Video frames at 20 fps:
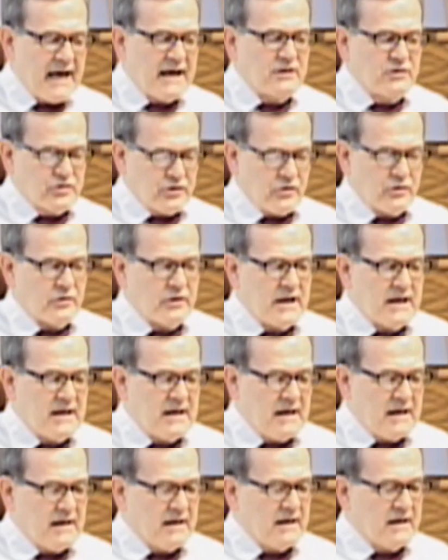my
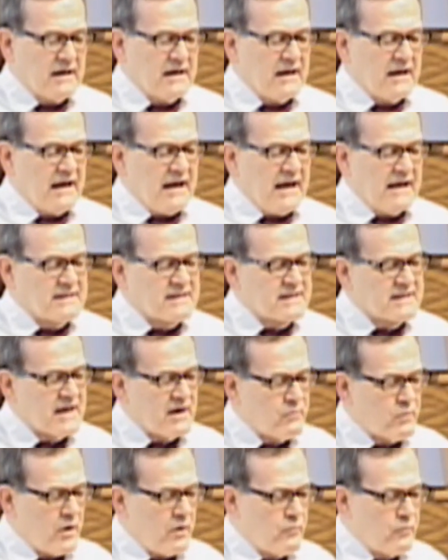journey and
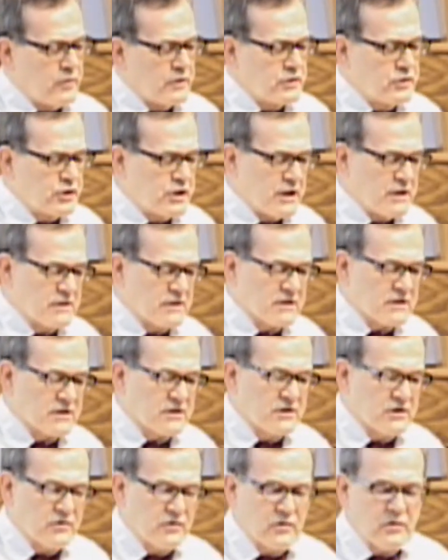say, what would
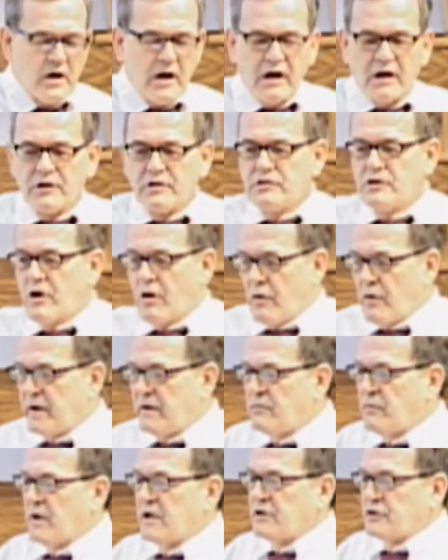Jesus do,
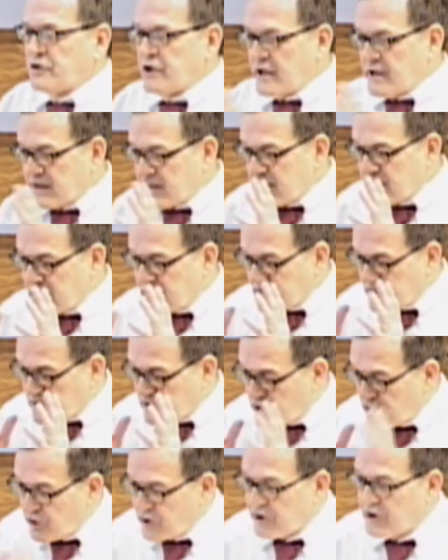knowing what Jesus
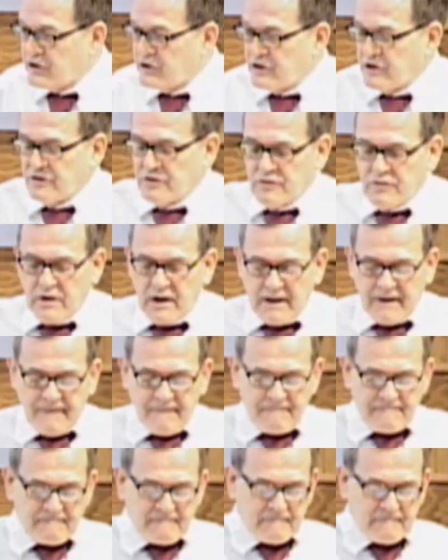is going to do,